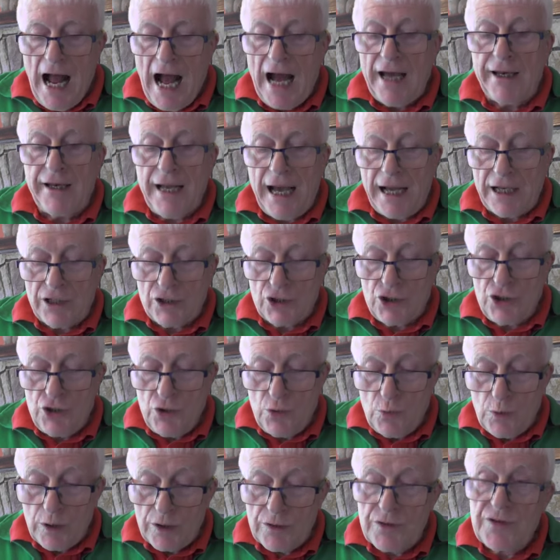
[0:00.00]
And as
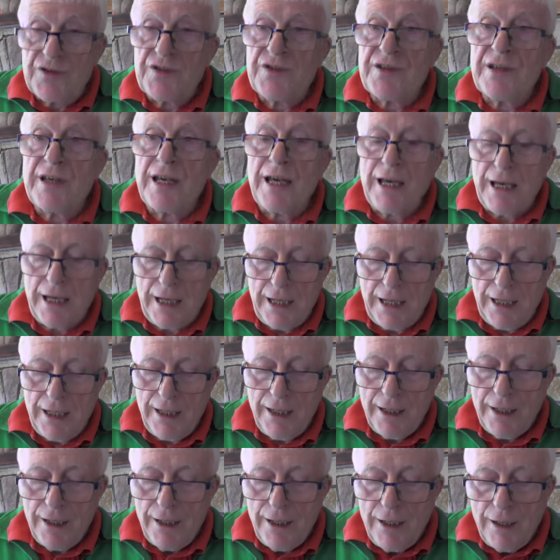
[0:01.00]
you will
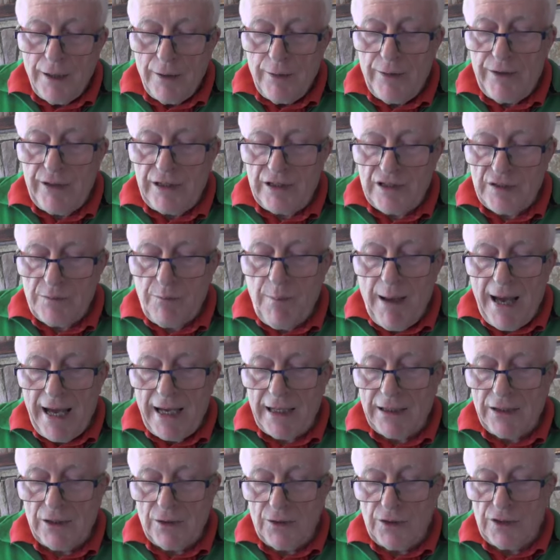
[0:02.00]
see, this
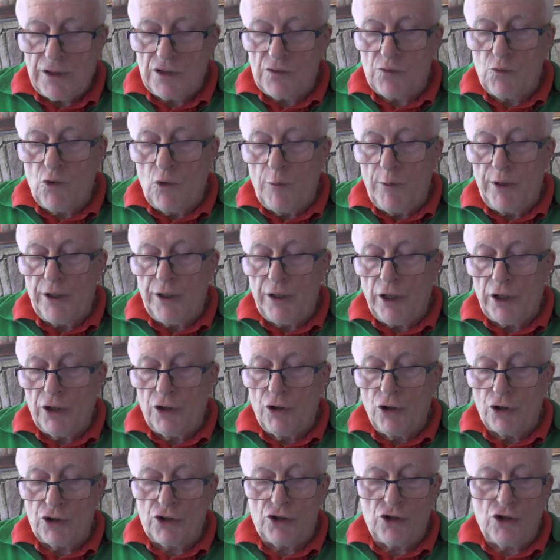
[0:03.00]
man and this woman are
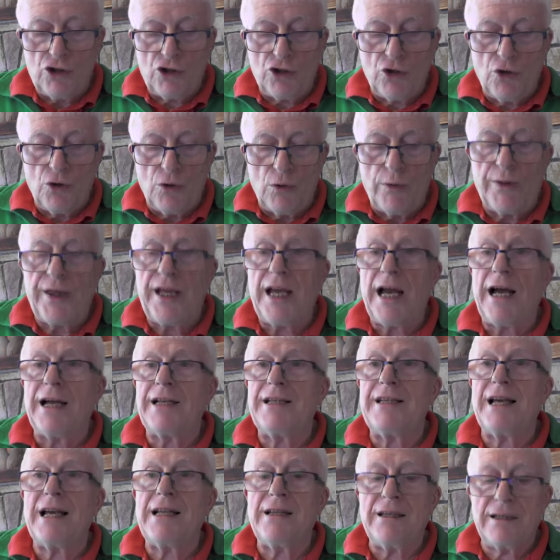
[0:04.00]
not at all the
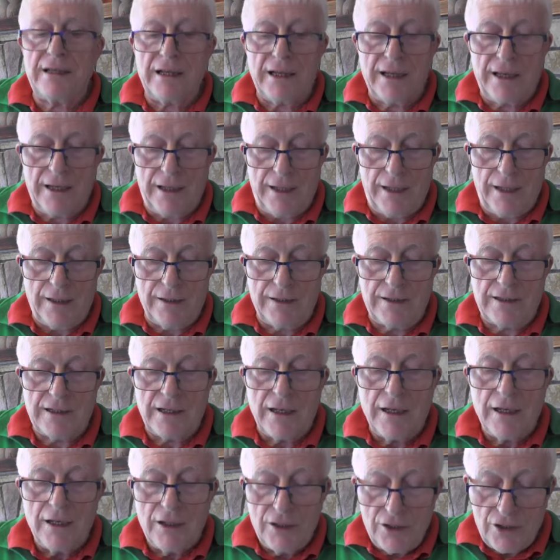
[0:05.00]

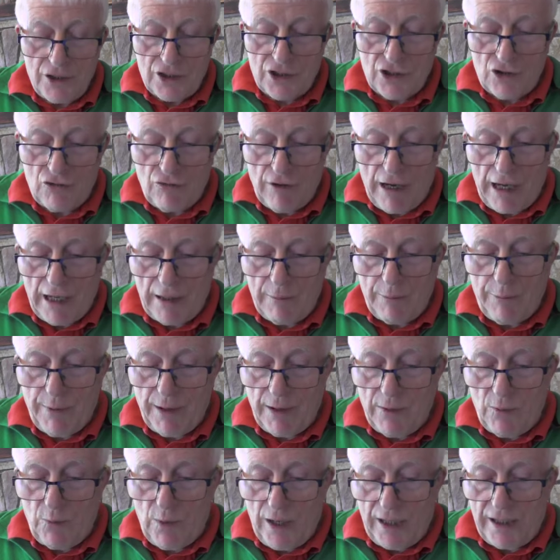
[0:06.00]
identikit described
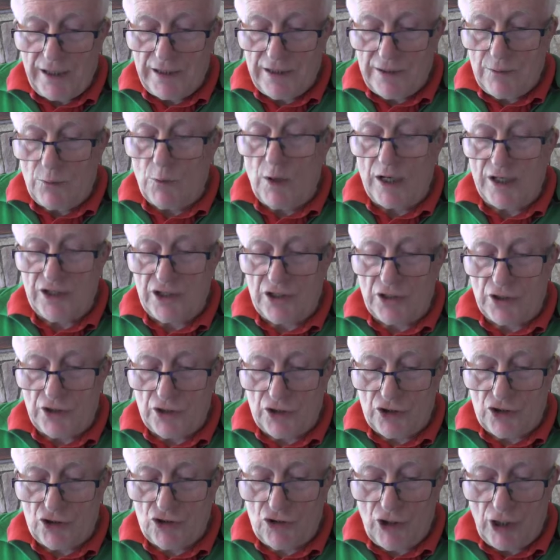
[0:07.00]
by
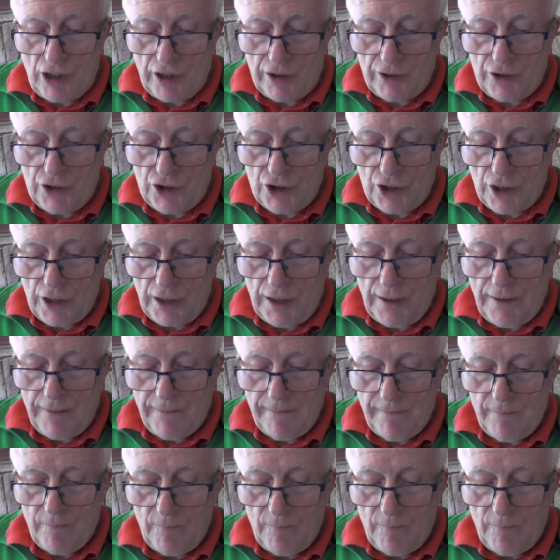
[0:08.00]
Western astrology.